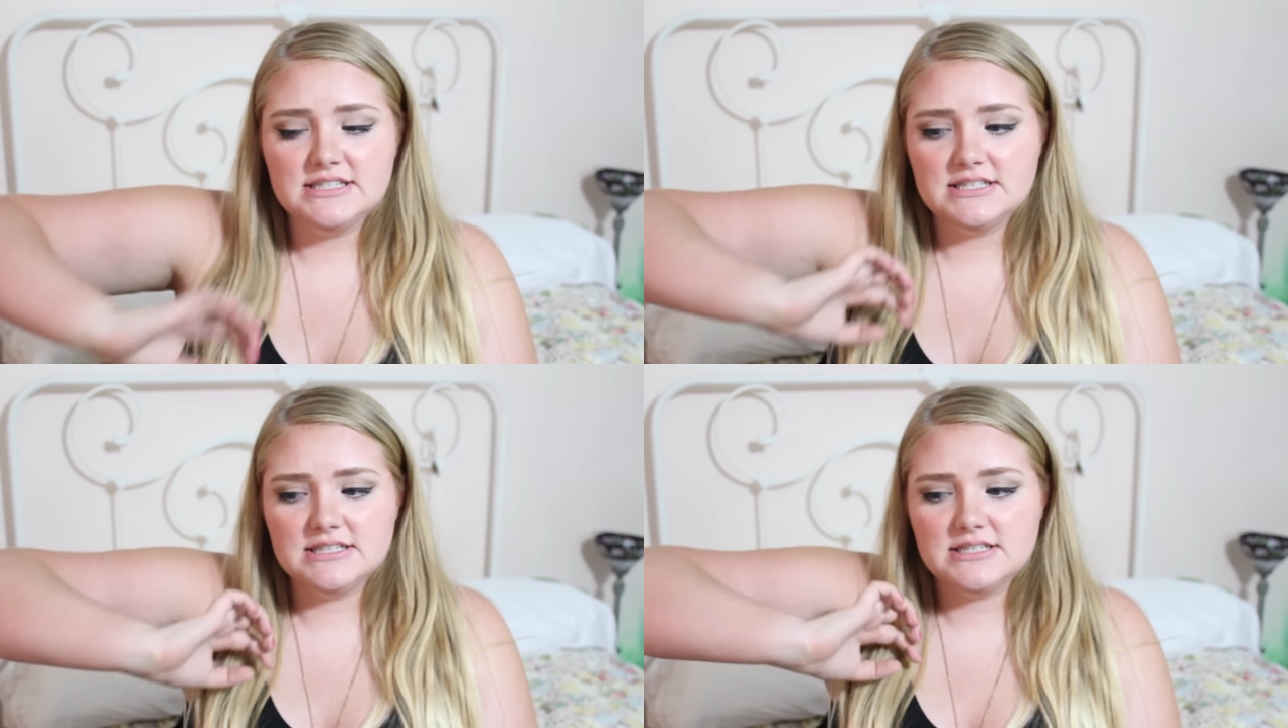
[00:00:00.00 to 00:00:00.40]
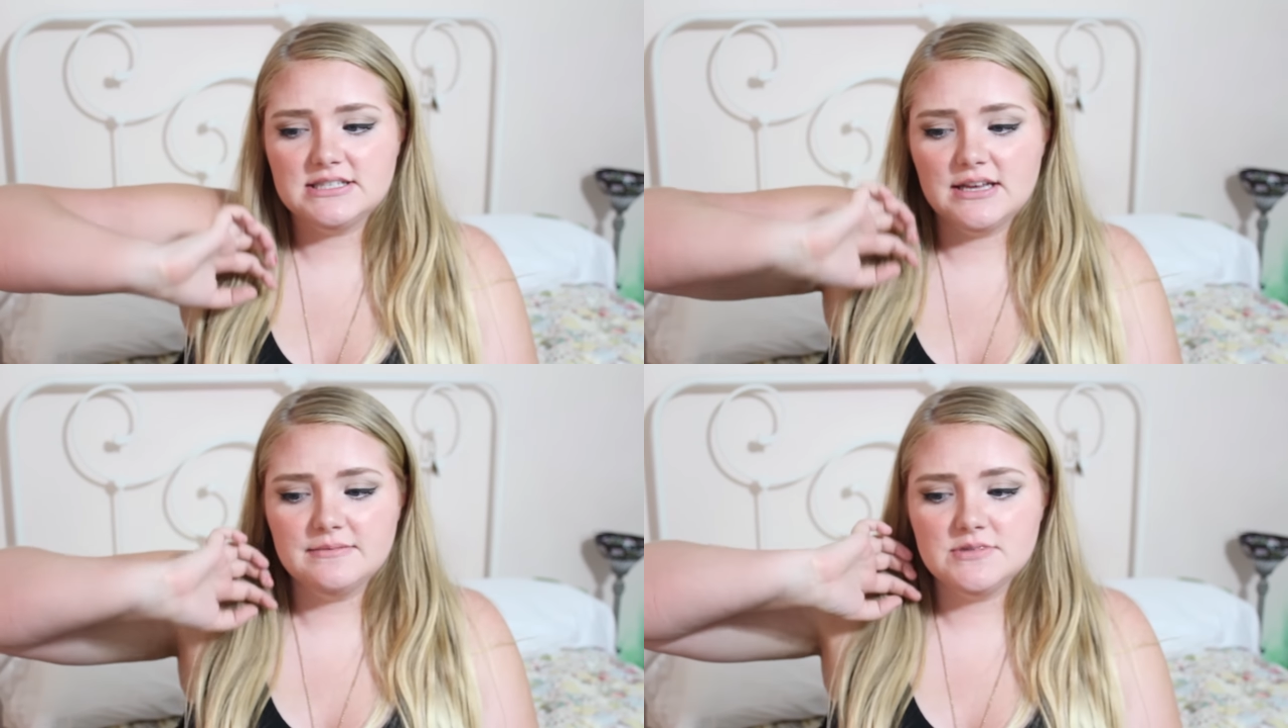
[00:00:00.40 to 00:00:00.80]

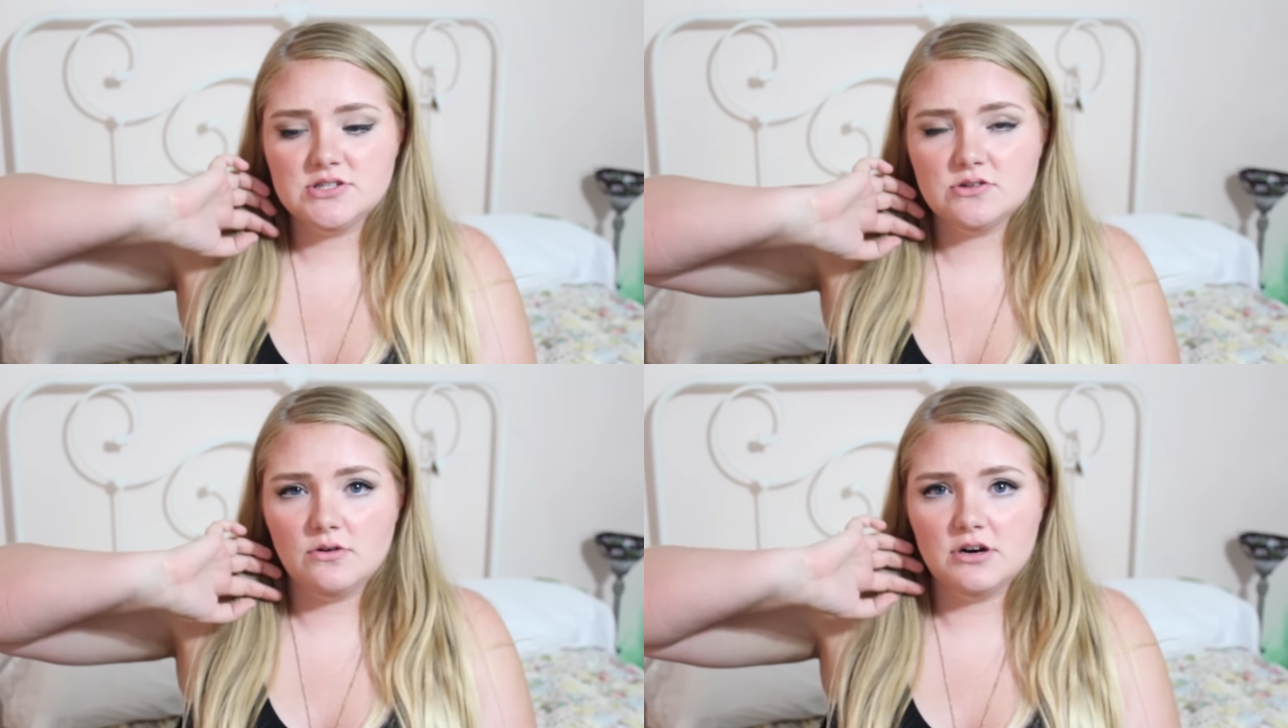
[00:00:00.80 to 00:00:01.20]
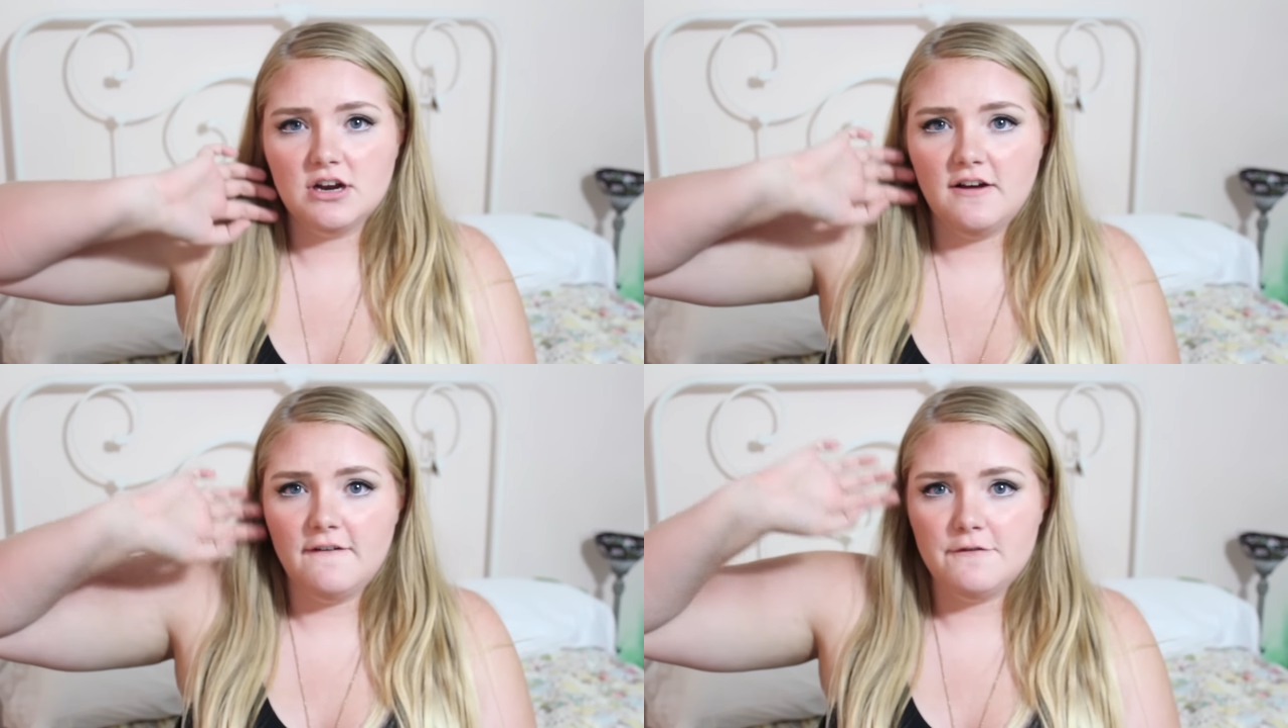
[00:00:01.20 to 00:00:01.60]
some
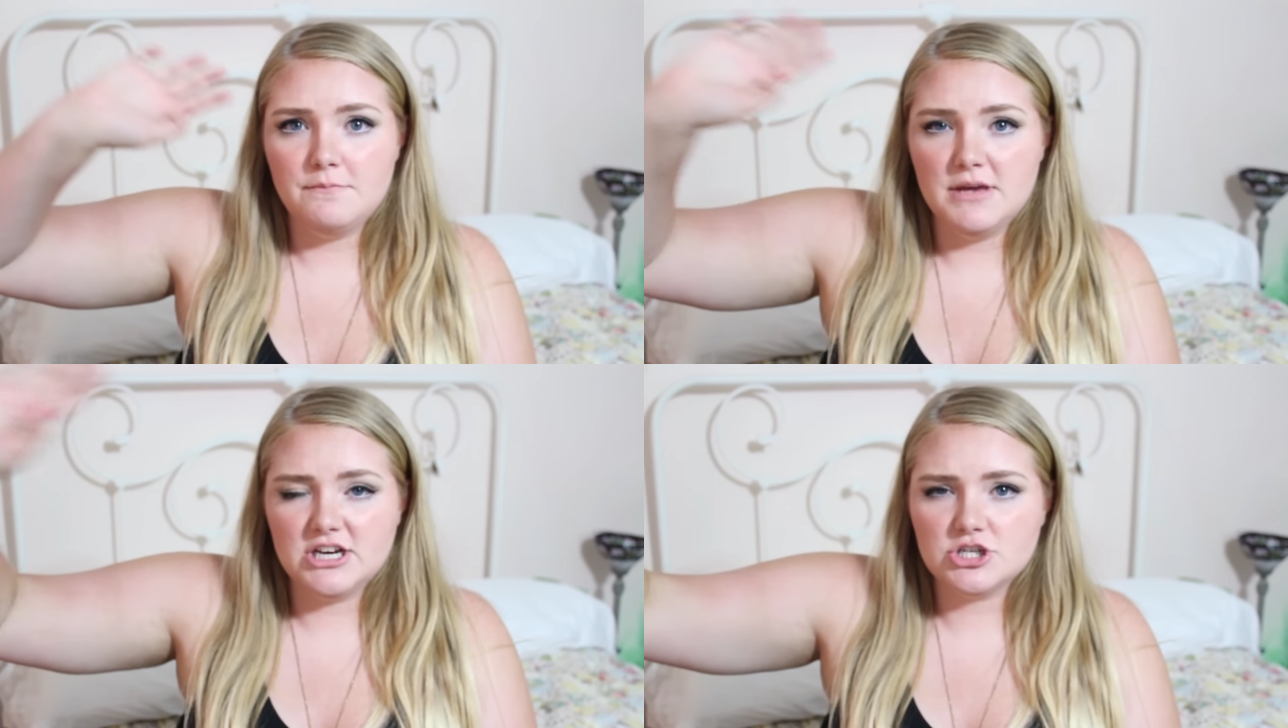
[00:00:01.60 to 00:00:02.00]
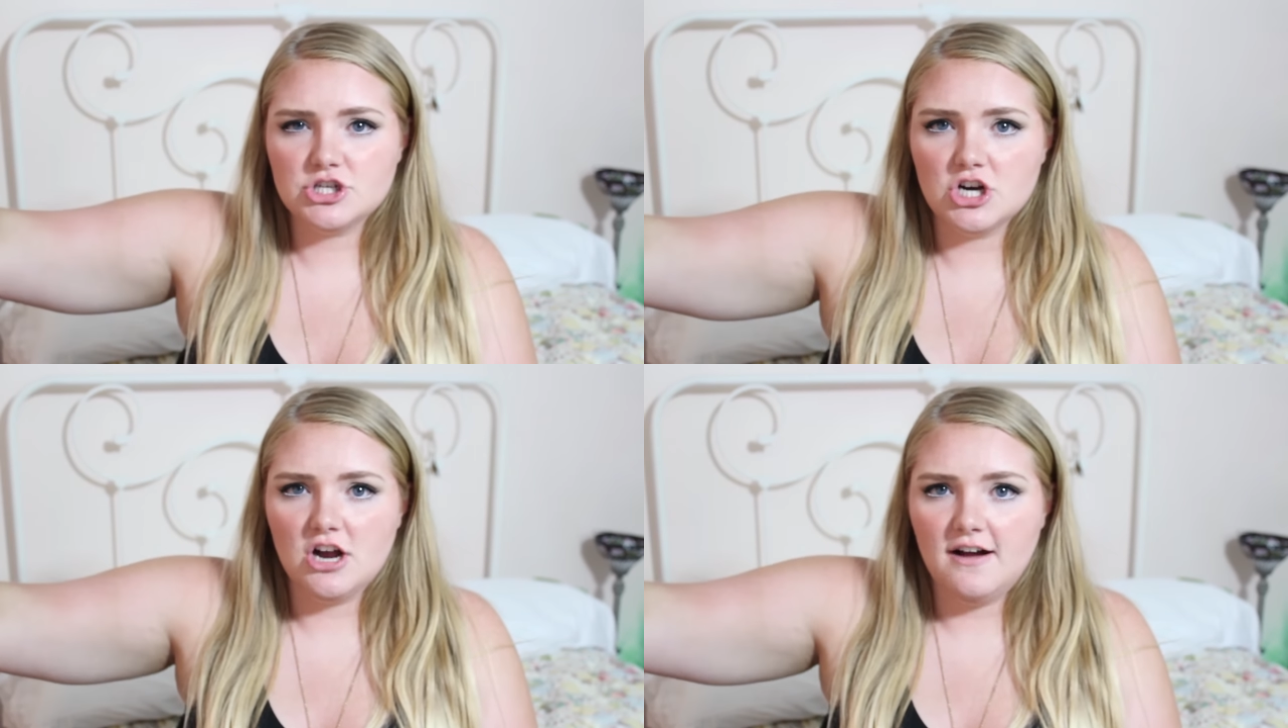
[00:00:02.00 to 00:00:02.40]
sort of
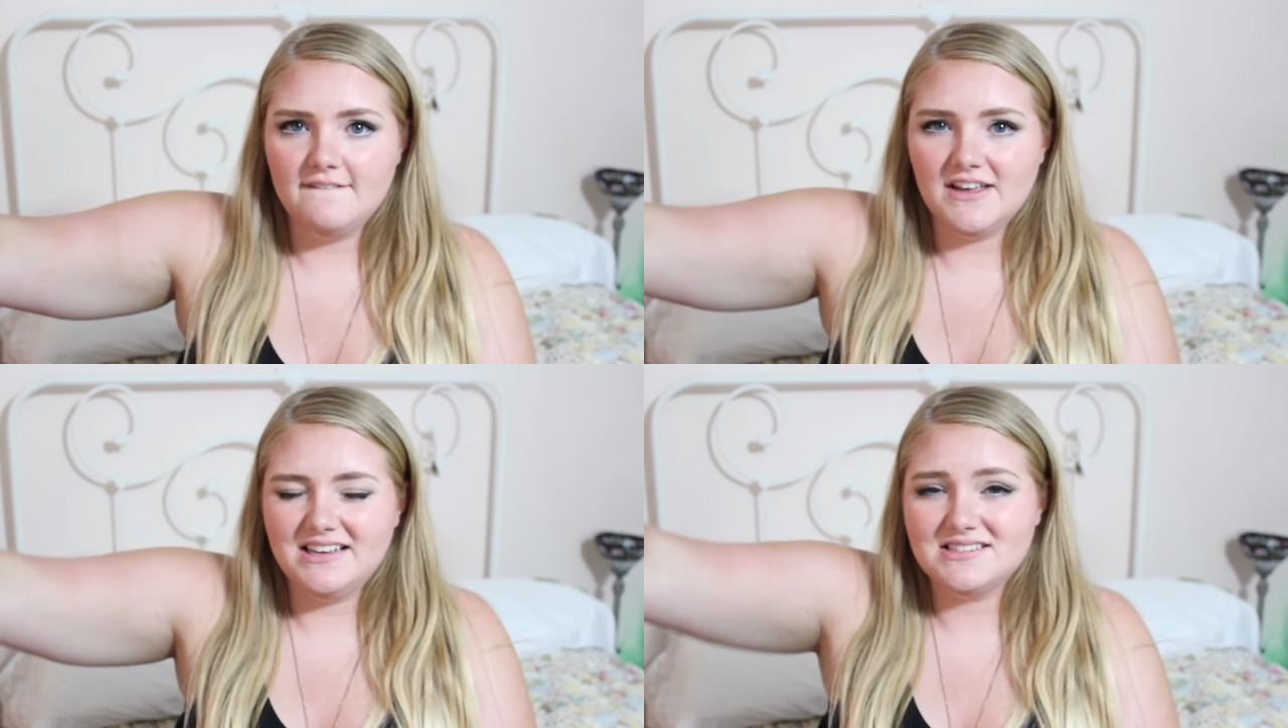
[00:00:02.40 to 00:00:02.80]
mixture of a